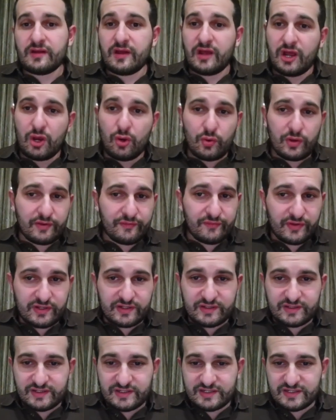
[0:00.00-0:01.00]
However,
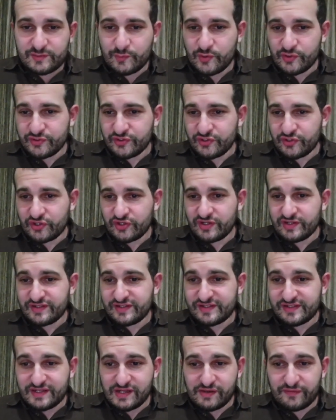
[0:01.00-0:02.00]
this position is
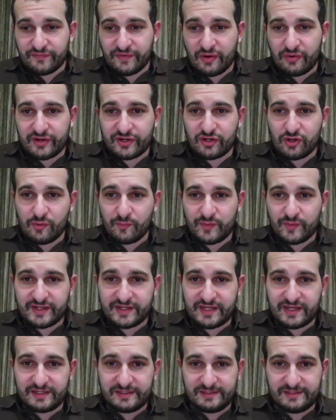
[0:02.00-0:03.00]
still very
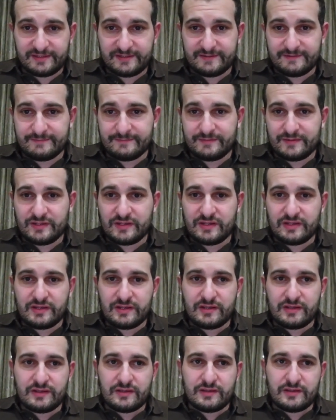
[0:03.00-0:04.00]
complicated.
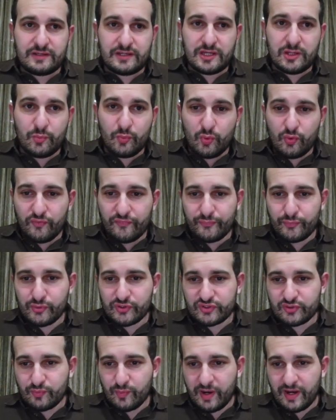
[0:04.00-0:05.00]
A move
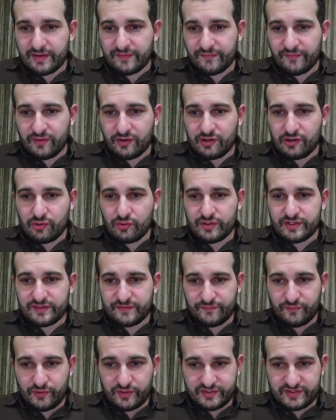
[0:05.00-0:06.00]
which might follow is,
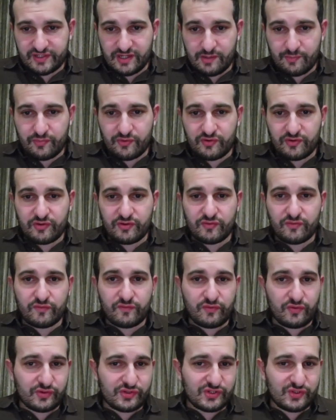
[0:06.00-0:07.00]
for example,
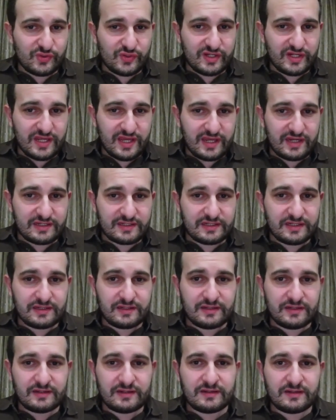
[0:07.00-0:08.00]
rook to d8,
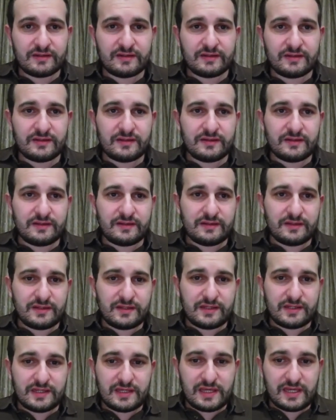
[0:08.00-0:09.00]

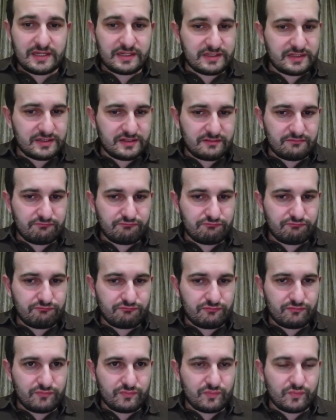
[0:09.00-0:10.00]
and
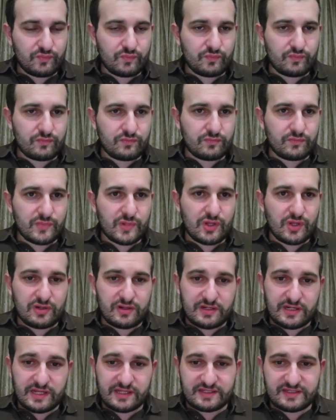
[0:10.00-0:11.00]

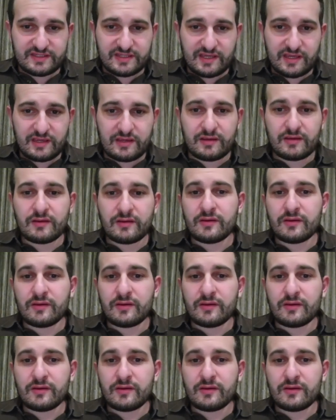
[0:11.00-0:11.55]
let's say